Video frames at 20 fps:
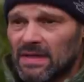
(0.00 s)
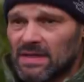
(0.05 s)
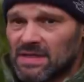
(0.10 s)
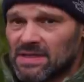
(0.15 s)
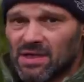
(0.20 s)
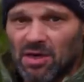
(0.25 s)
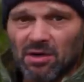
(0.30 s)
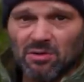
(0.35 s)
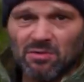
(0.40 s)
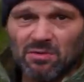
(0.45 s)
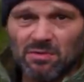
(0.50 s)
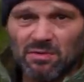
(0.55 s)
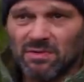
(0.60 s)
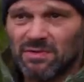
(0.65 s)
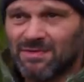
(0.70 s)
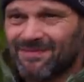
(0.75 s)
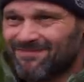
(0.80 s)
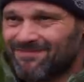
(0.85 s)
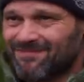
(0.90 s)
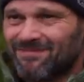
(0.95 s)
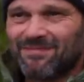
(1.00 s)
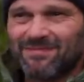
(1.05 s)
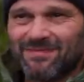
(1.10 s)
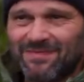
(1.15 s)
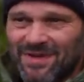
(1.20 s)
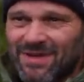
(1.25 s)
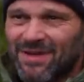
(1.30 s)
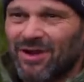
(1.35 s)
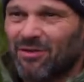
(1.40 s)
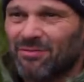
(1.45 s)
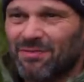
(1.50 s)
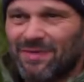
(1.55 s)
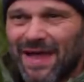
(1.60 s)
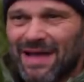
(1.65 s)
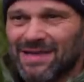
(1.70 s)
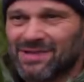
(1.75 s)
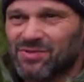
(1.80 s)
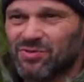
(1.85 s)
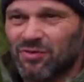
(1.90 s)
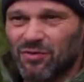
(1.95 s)
So, you know,
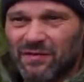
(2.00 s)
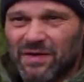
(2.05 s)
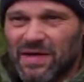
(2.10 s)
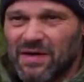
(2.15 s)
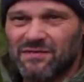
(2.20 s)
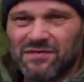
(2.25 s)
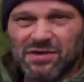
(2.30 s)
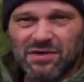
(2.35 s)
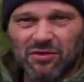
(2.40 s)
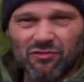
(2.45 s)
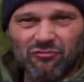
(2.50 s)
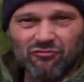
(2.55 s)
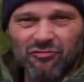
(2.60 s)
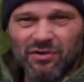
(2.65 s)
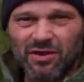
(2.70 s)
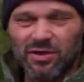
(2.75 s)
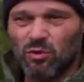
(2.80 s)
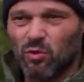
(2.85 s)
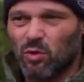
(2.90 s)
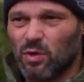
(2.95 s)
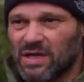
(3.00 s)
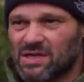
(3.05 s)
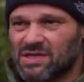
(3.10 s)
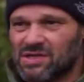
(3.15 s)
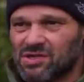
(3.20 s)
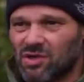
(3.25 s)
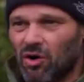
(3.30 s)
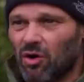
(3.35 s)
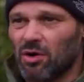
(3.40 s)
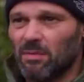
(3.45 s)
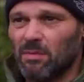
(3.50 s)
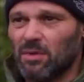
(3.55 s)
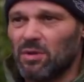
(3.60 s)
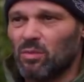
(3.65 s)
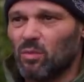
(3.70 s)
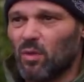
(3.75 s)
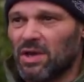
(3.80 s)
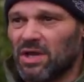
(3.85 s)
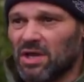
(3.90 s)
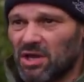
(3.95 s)
that sort of gives you the real
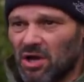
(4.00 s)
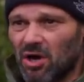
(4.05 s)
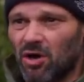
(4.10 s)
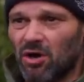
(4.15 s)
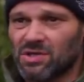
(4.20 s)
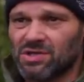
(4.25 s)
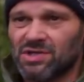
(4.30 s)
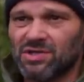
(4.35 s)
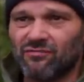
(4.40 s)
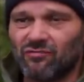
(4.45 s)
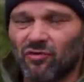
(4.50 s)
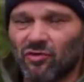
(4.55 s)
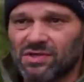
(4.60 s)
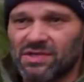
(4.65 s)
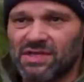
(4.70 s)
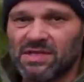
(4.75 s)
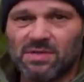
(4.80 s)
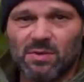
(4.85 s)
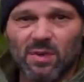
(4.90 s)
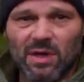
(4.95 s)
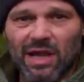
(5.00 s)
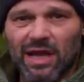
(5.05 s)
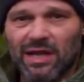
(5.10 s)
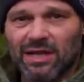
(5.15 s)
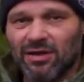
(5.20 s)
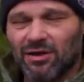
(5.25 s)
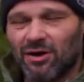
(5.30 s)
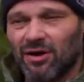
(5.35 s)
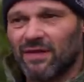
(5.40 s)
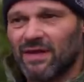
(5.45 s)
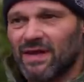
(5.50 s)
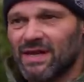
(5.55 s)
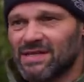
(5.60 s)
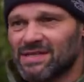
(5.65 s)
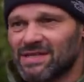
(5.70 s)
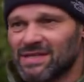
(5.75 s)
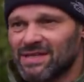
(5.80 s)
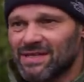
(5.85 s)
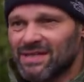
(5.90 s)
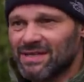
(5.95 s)
excitement when you're casting rods into a lake like this.